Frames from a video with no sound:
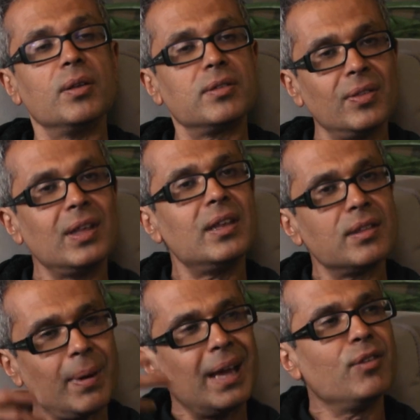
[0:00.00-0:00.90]
You know, so then
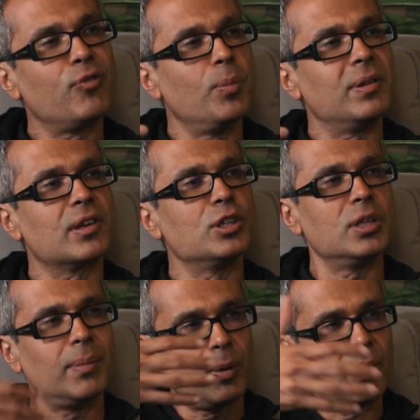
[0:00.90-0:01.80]
it's about an informed
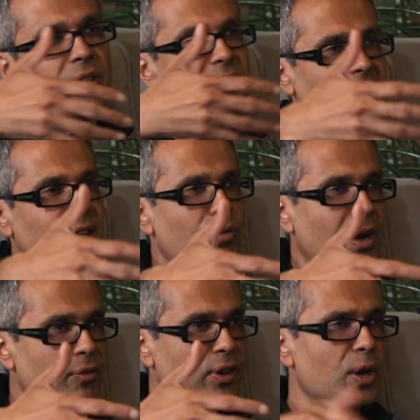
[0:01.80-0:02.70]
discussion about whether the statin's
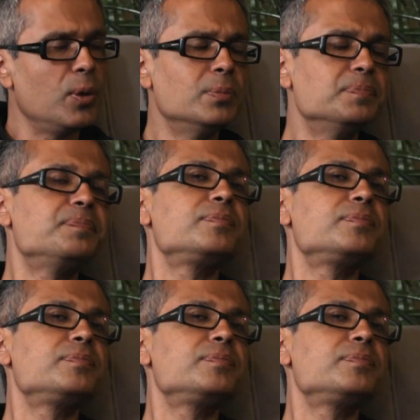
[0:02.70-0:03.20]
right for you.